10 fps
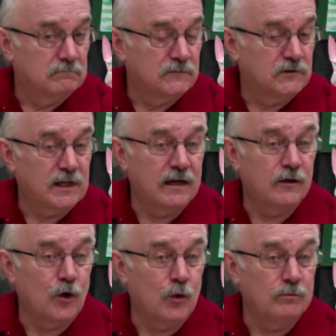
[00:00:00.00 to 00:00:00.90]
Staying
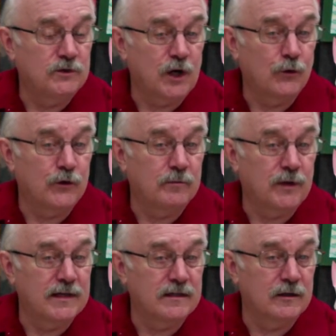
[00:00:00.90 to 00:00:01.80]
at home, sheltered in
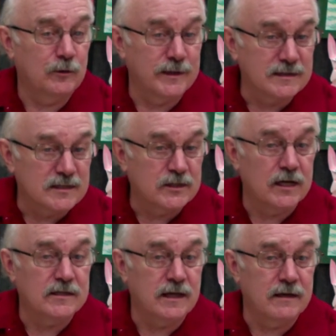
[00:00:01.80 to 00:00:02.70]
place a little bit.
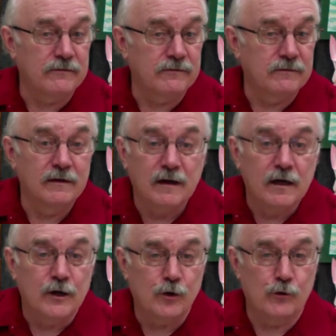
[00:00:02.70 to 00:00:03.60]
Stay safe.
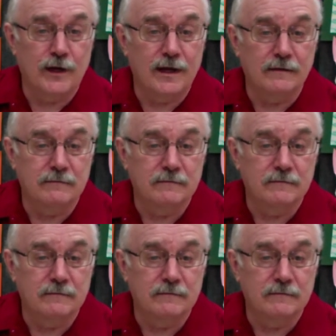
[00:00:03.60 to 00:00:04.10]
Create.